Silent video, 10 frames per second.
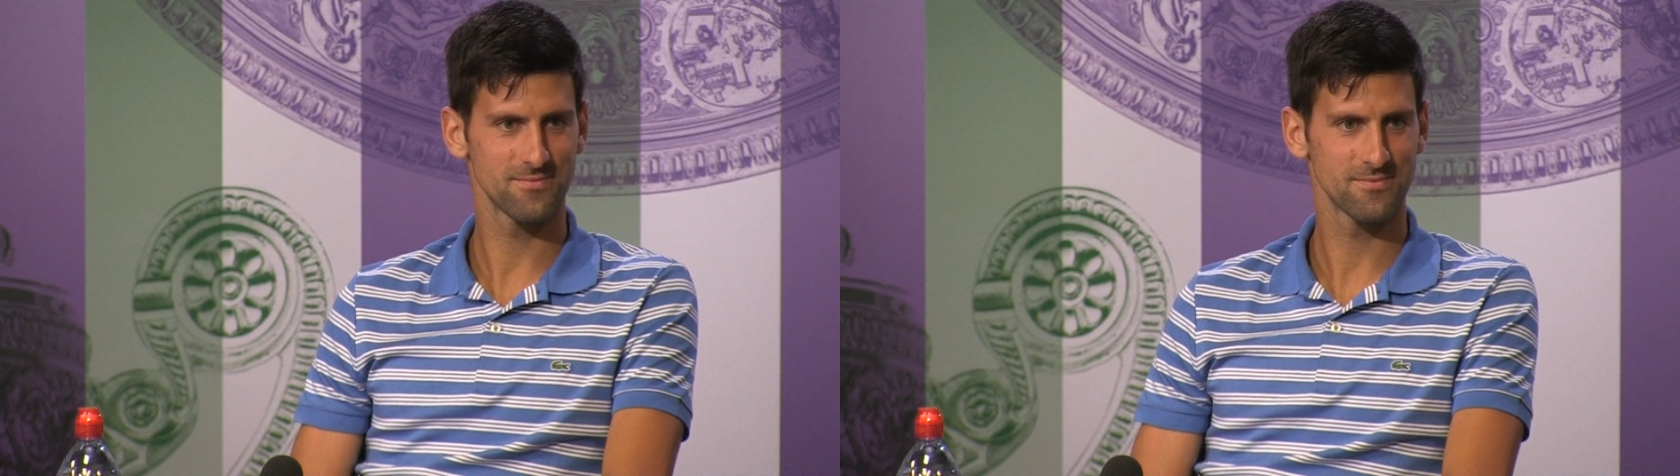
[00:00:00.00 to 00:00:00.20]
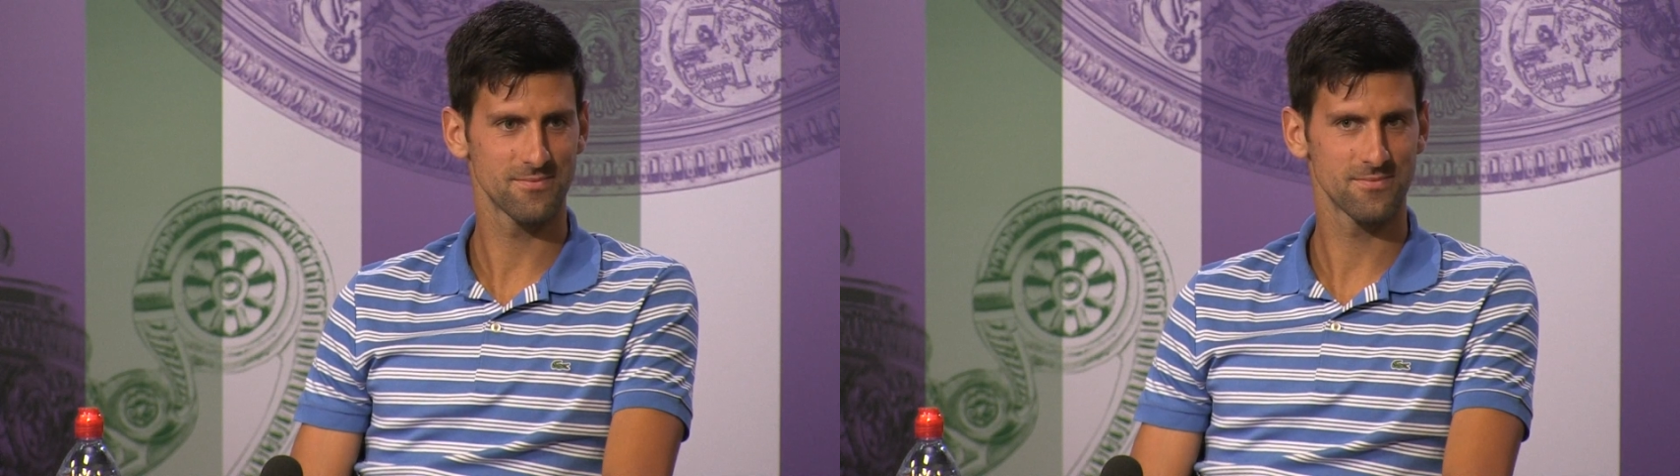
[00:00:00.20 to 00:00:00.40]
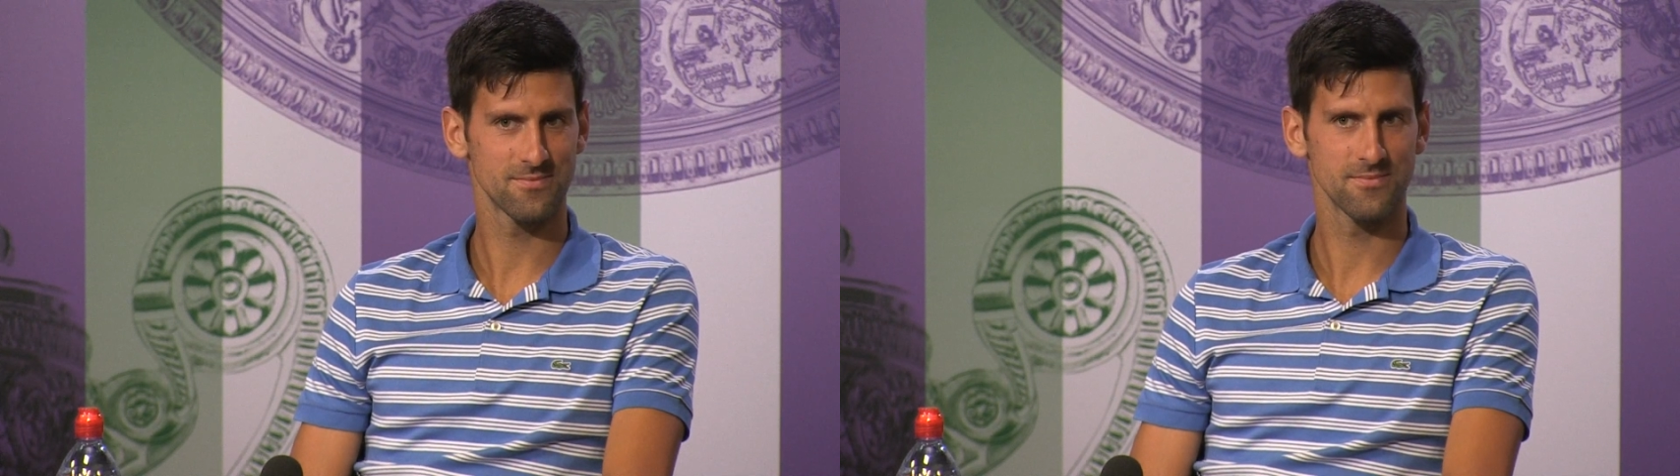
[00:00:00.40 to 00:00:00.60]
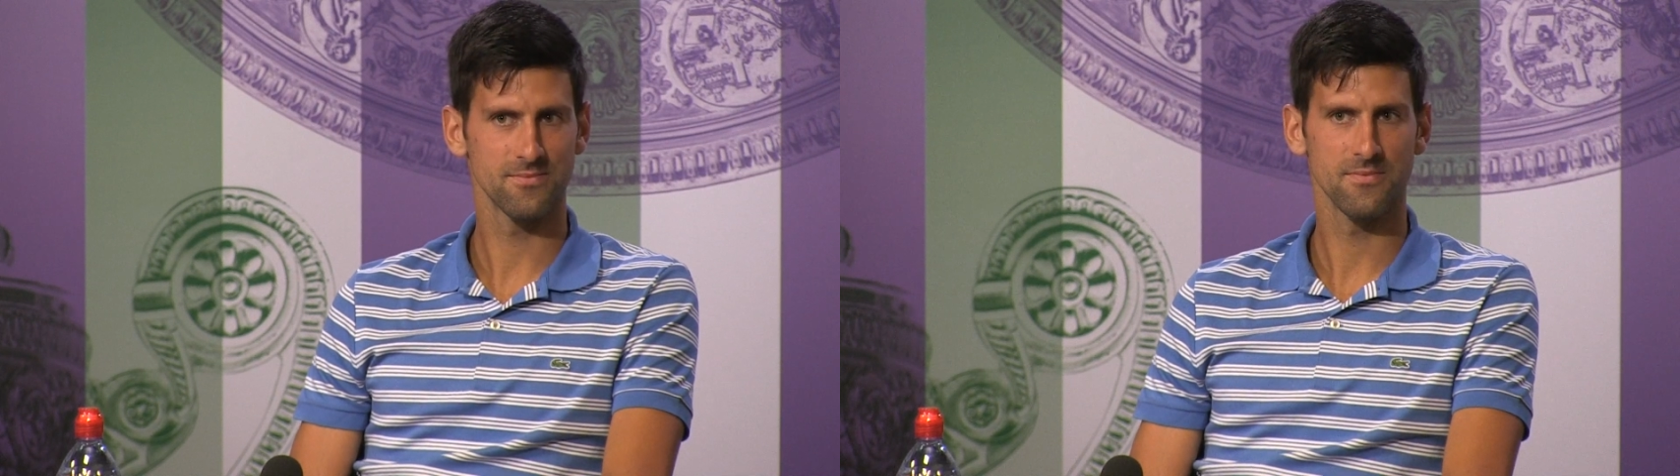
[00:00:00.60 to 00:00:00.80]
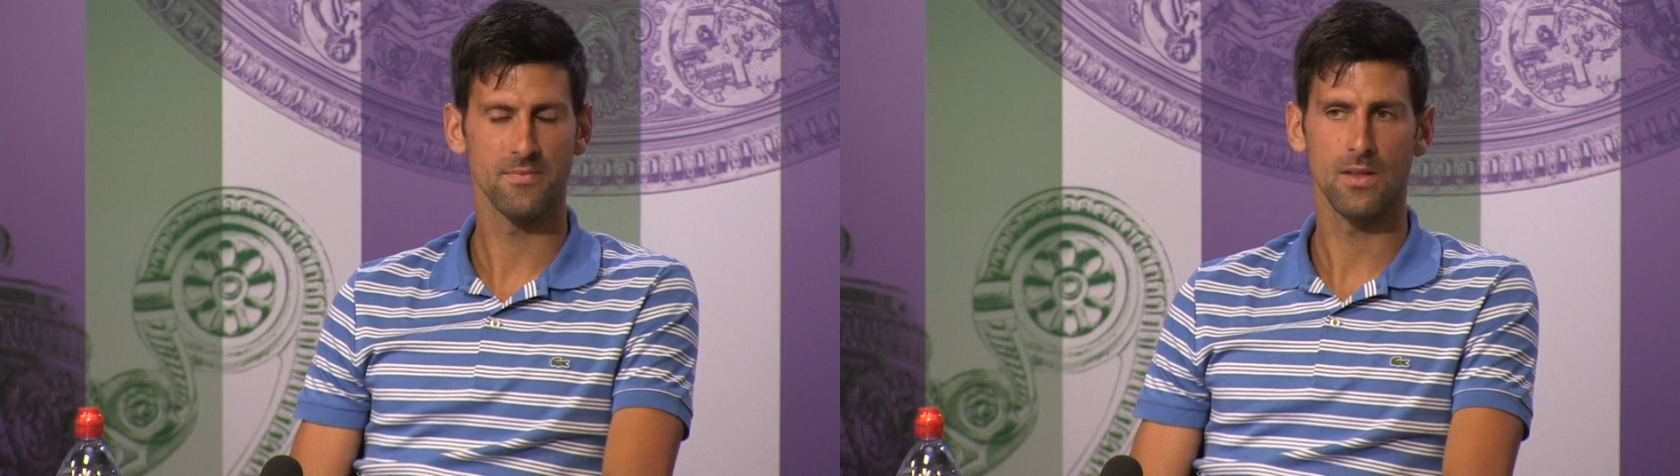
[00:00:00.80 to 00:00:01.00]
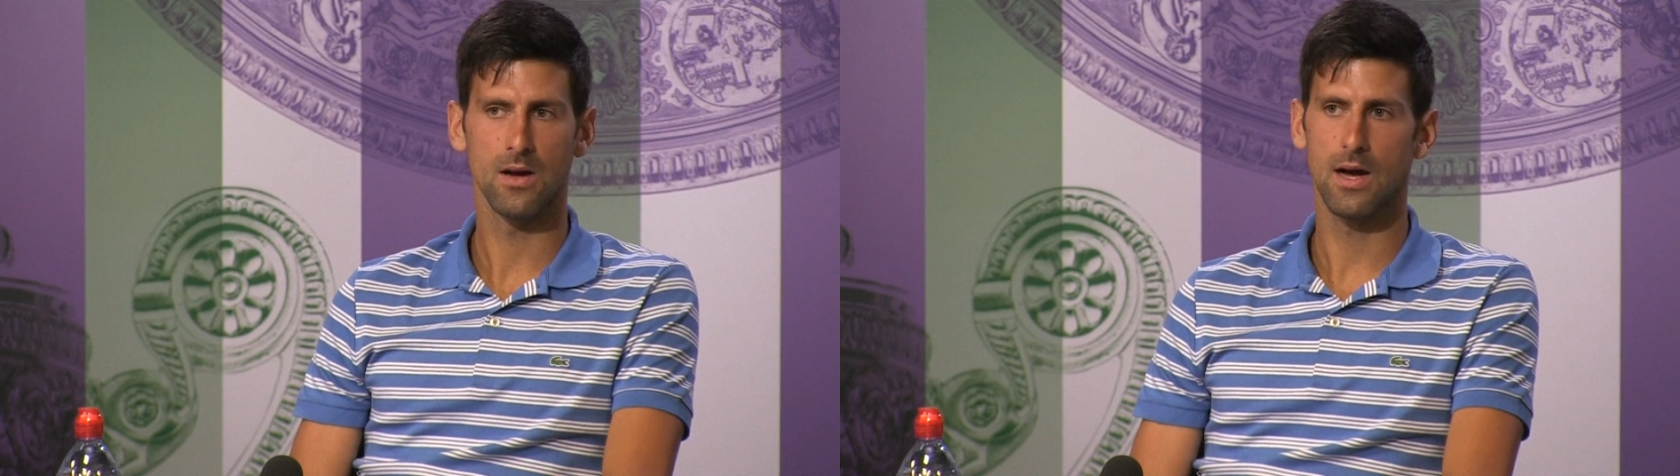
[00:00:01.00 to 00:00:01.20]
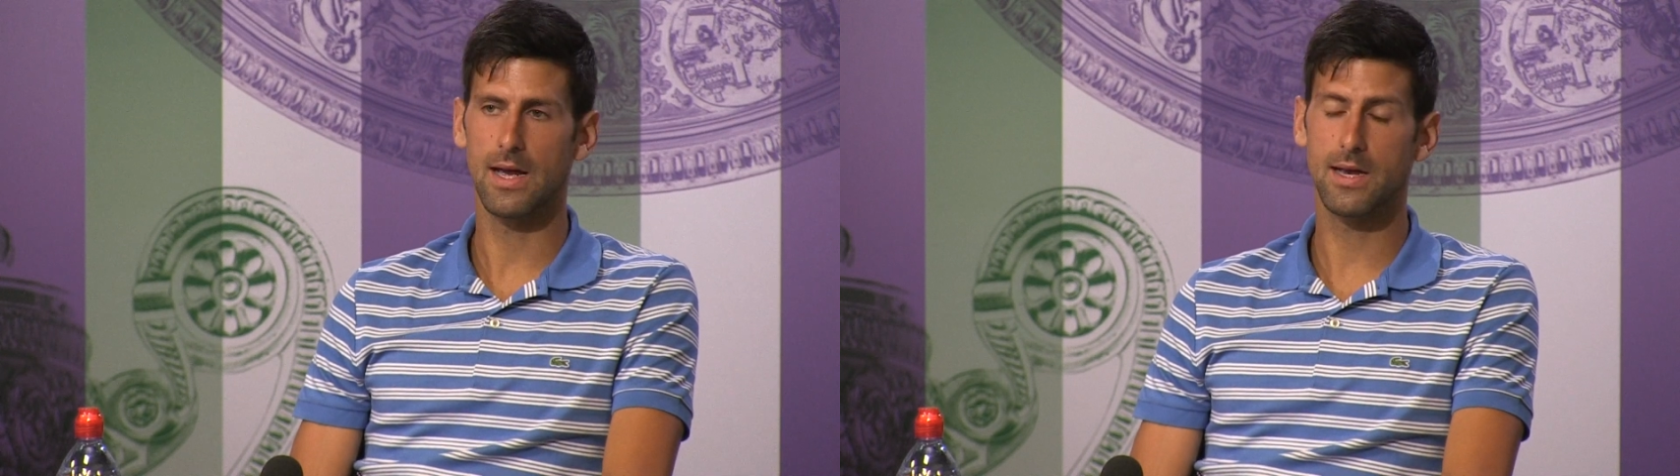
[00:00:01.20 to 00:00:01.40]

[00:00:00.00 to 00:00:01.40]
Maybe your first couple of years?